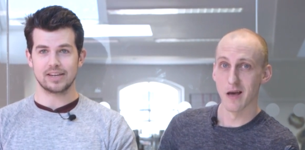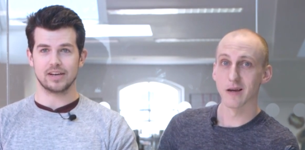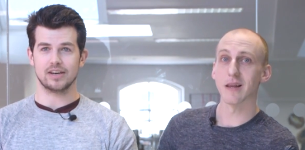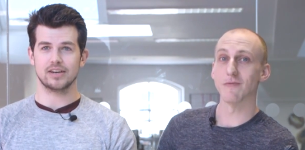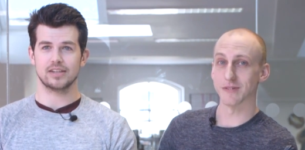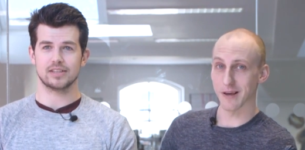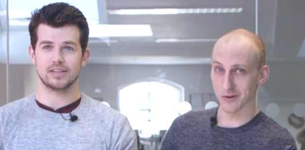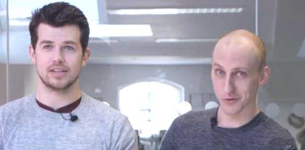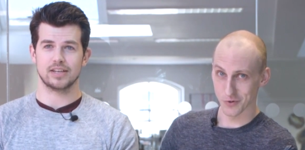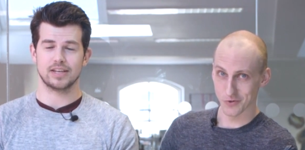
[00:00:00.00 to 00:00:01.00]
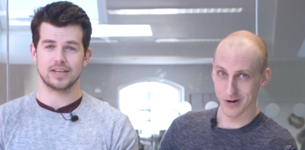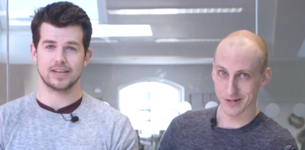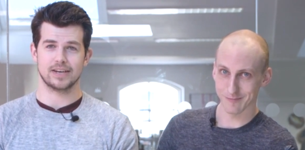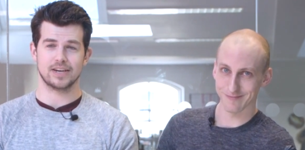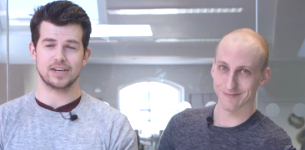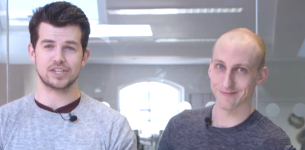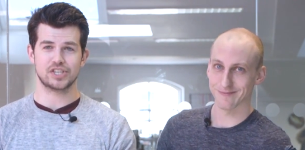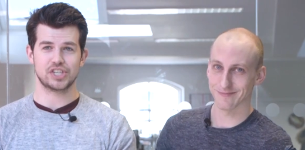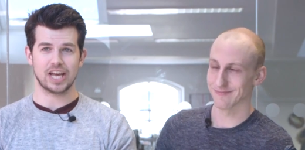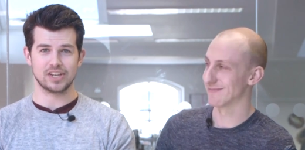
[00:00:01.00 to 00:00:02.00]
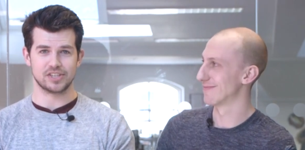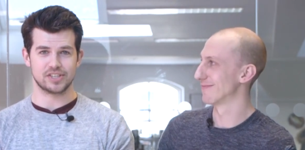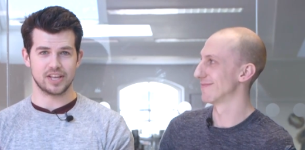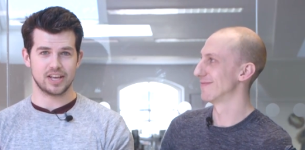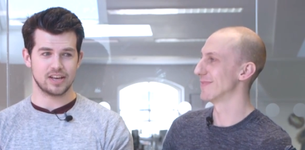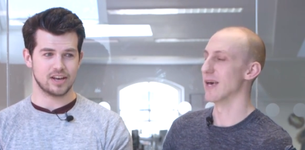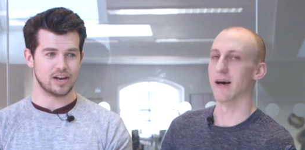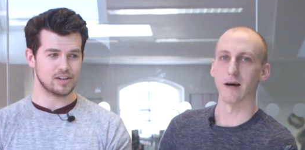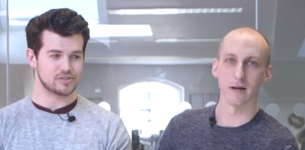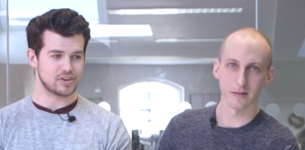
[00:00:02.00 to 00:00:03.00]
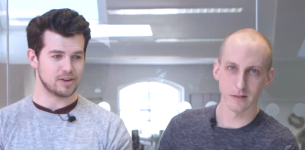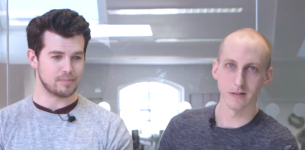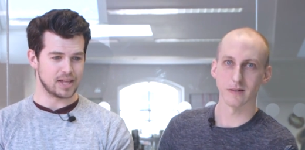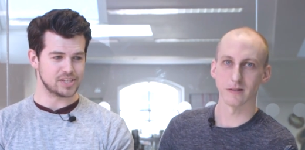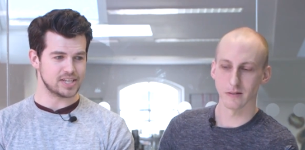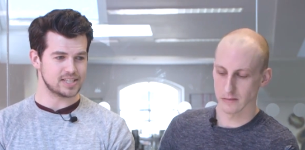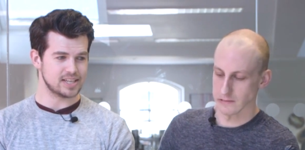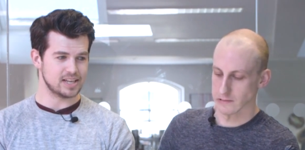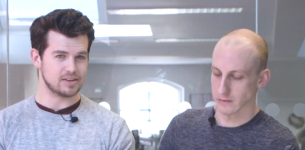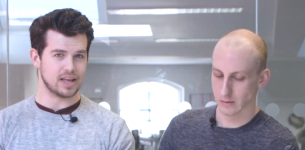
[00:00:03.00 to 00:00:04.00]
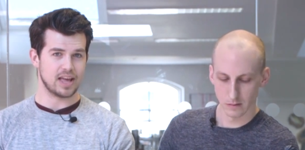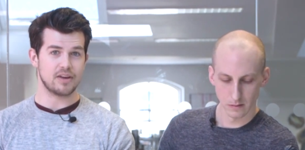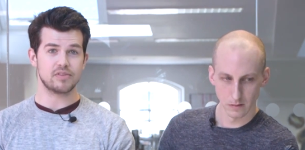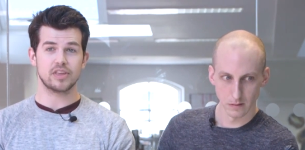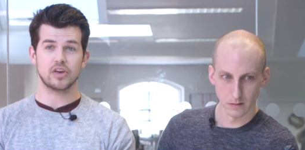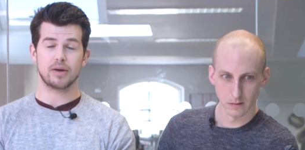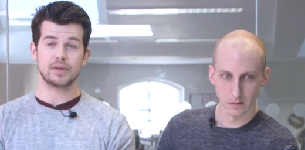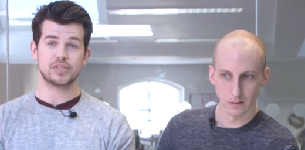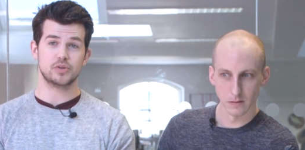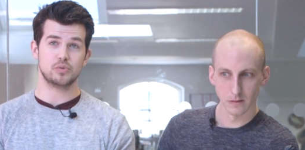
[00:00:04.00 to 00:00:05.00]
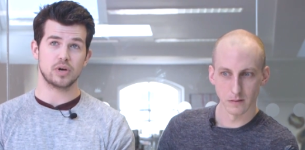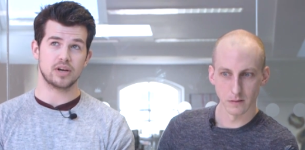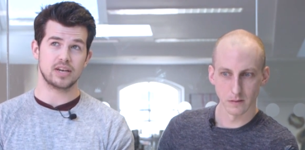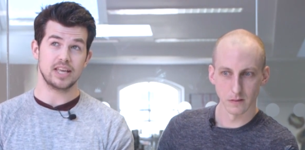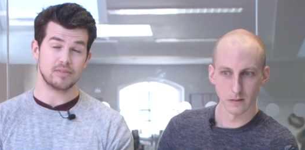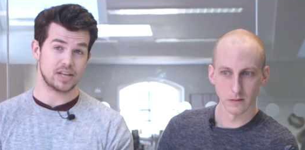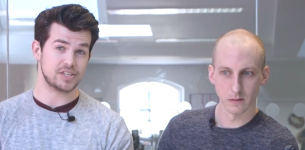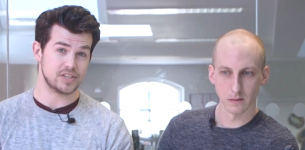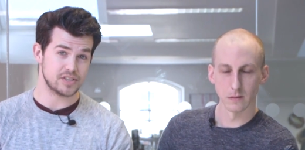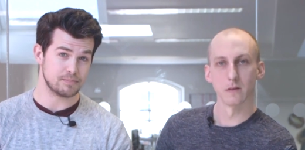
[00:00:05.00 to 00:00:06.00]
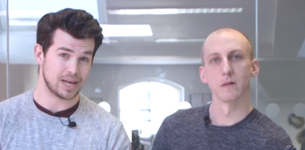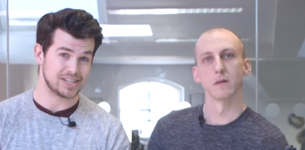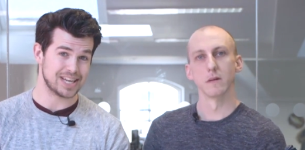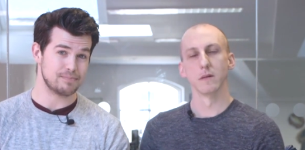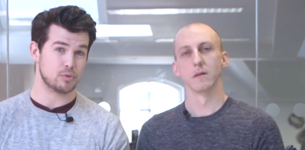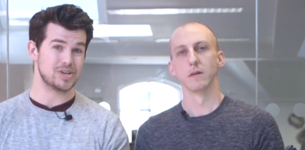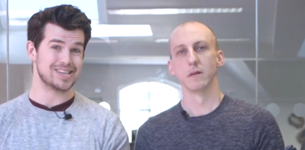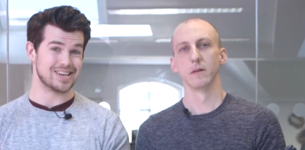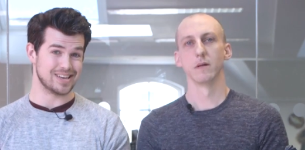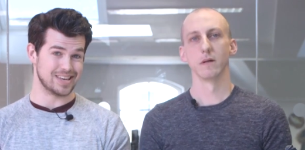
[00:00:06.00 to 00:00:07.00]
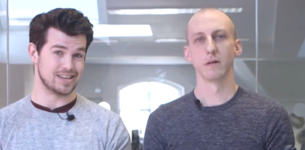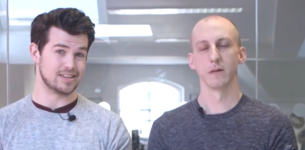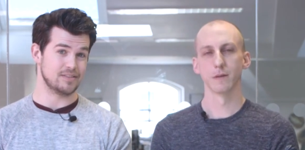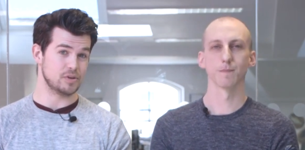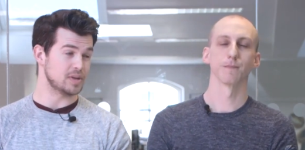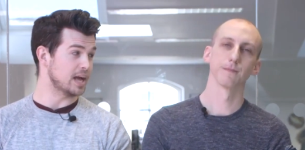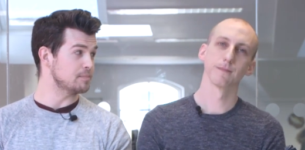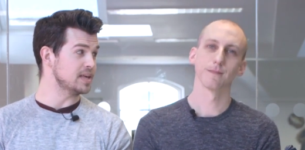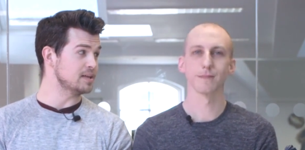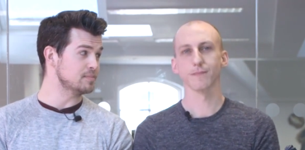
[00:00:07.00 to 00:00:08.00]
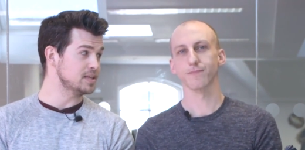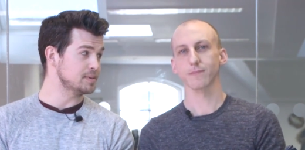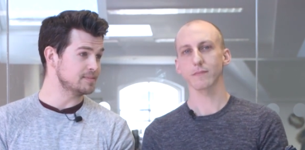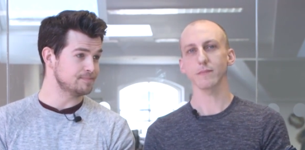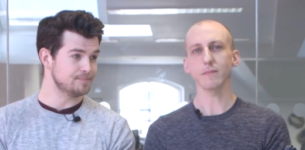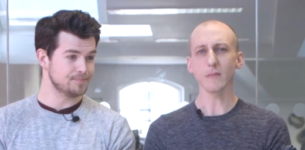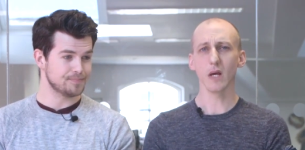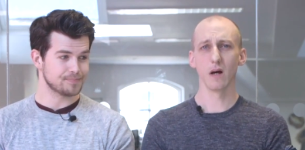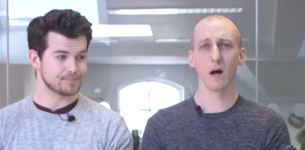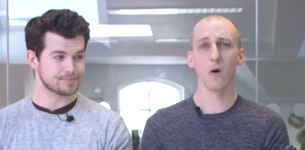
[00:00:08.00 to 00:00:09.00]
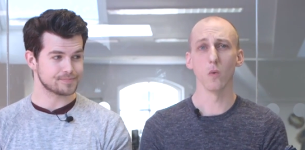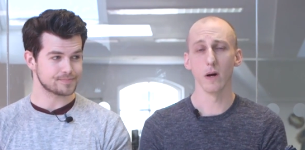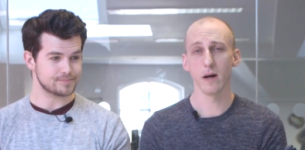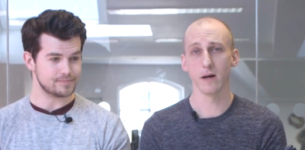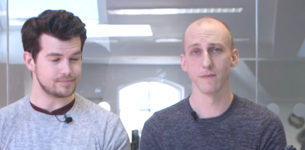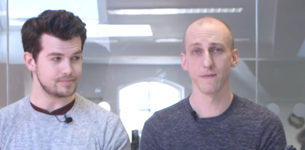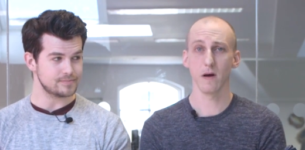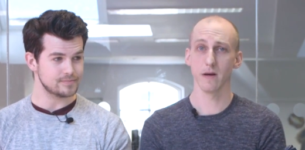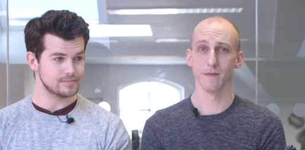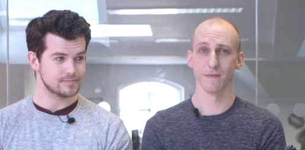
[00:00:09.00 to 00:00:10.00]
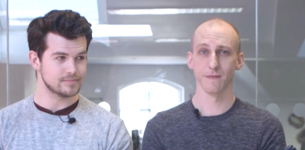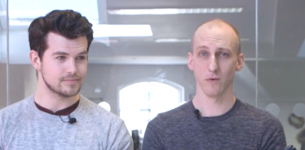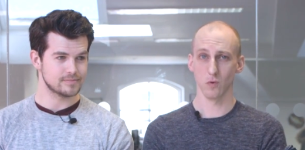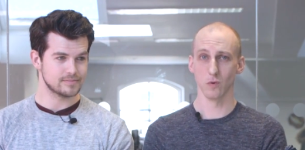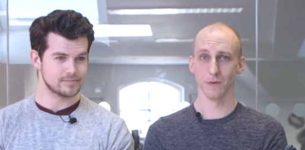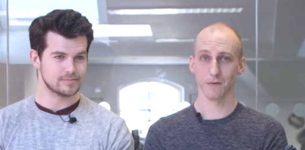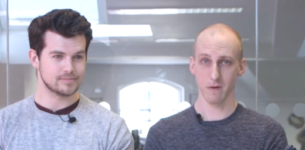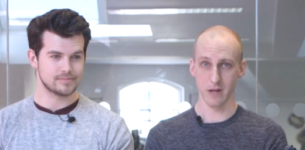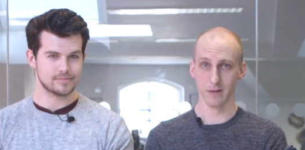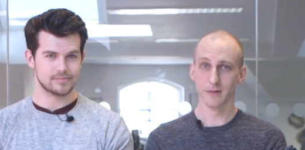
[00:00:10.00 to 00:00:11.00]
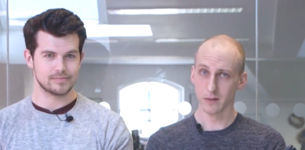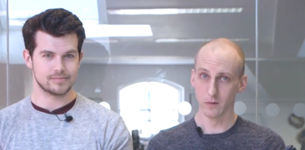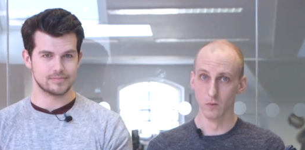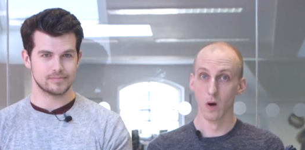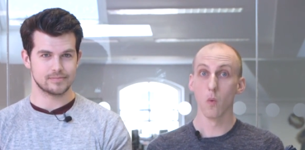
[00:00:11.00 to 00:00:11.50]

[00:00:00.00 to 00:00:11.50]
Speaker 1: down a hard. Clever psychological trick.
Speaker 2: A harsh challenge there. Yeah, I'll, I'll try and yeah. match it in uh, everything coming to uh, League of Legends in patch 8.9. If you count me in, please, Ben. Oh, uh, five, four, three, two,